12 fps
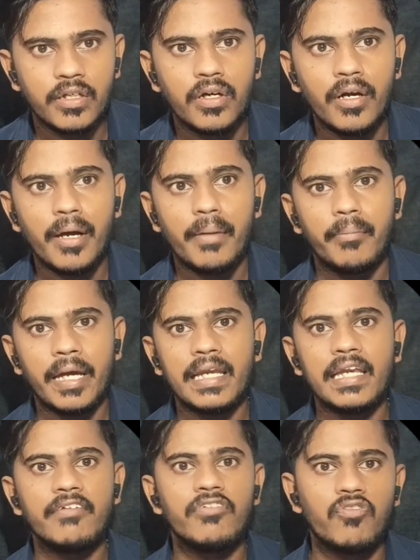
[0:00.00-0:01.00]

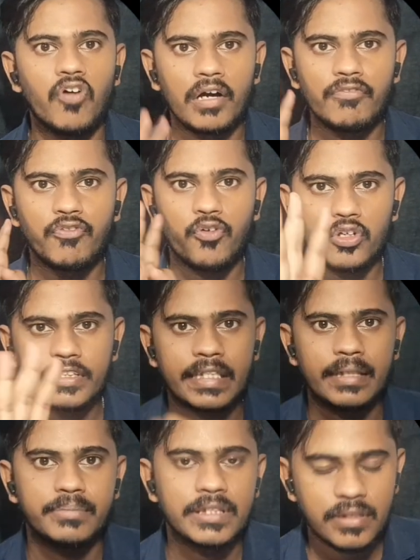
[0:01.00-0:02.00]
mainly we want 4 steps.